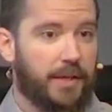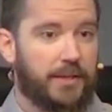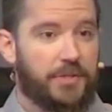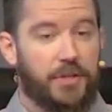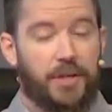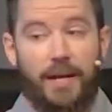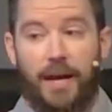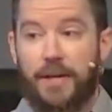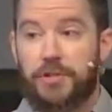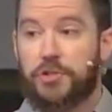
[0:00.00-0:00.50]

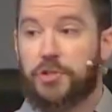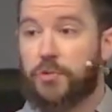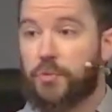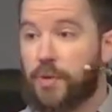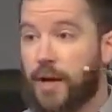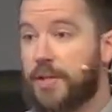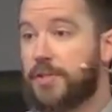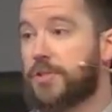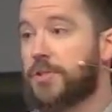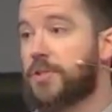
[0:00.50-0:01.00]
to God's
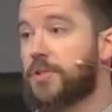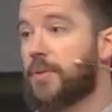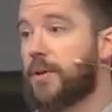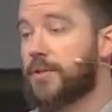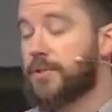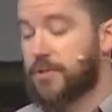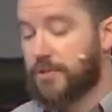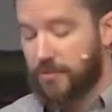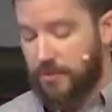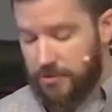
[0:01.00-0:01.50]
grace to
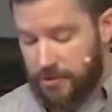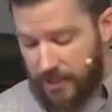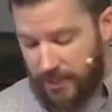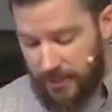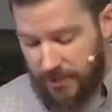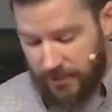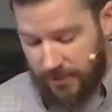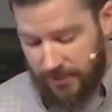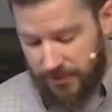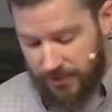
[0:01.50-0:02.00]
us through
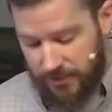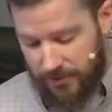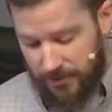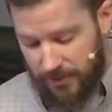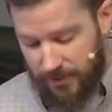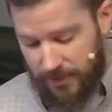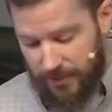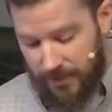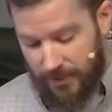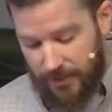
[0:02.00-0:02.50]

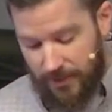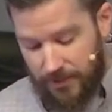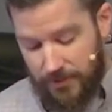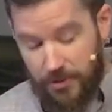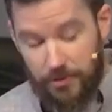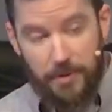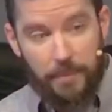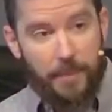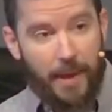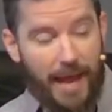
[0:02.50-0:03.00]
Jesus.
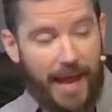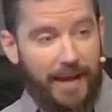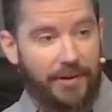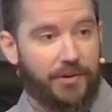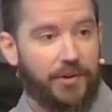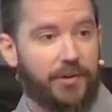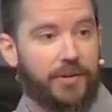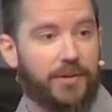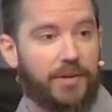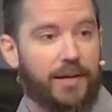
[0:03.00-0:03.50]
So the
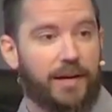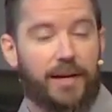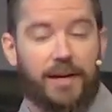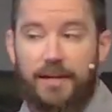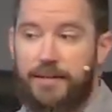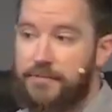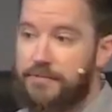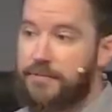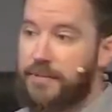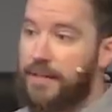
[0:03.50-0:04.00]
pattern
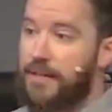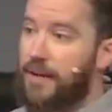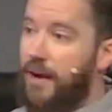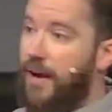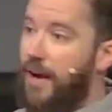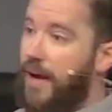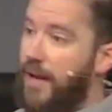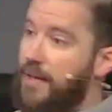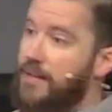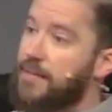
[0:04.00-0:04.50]
of
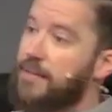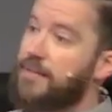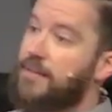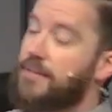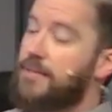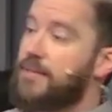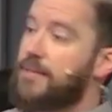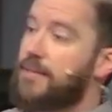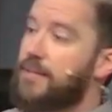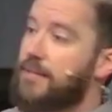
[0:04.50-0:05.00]
God,
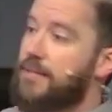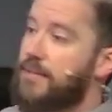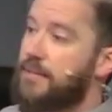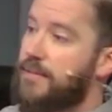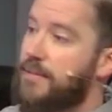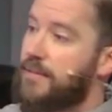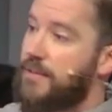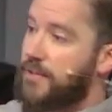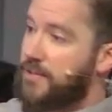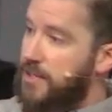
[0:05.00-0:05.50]

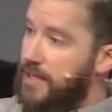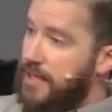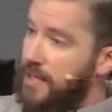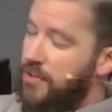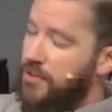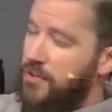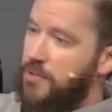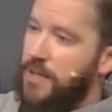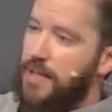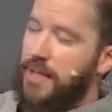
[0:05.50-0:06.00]

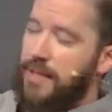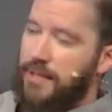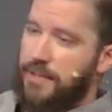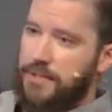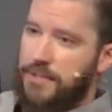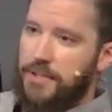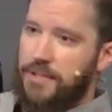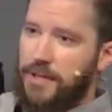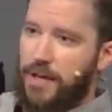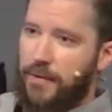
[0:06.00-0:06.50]
seeing who He
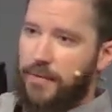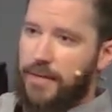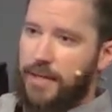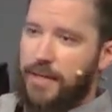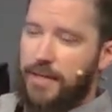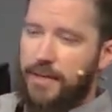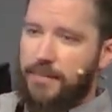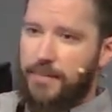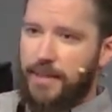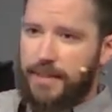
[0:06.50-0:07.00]
is and knowing
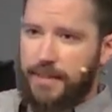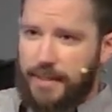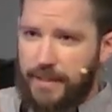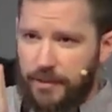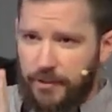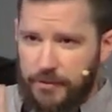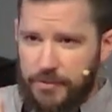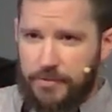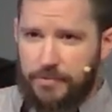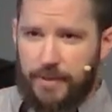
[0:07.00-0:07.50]
Him, and
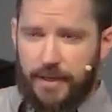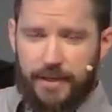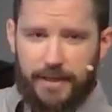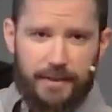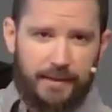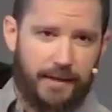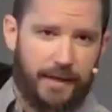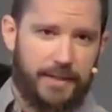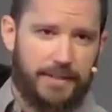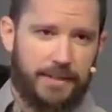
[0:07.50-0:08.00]
guilt,
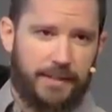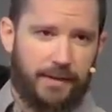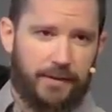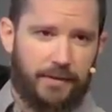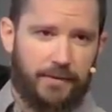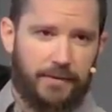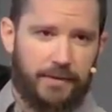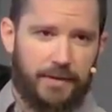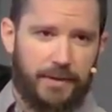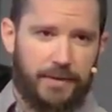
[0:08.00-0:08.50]
recognizing
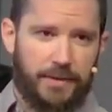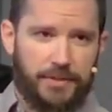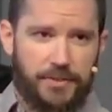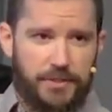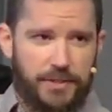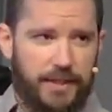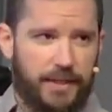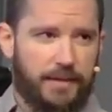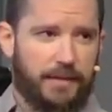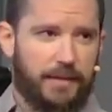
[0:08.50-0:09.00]
our
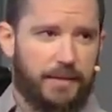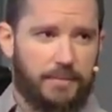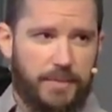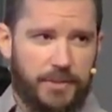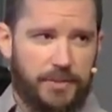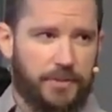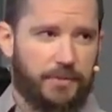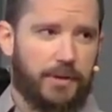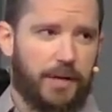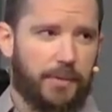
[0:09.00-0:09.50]
sin and
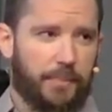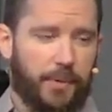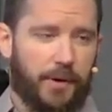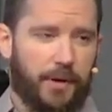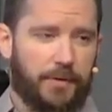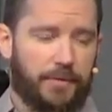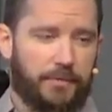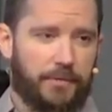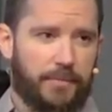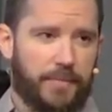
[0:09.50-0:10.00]
misery
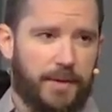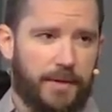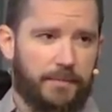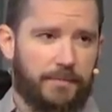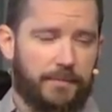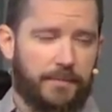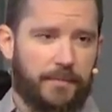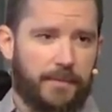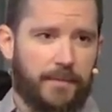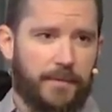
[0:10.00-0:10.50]
apart from
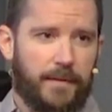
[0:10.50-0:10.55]
Him,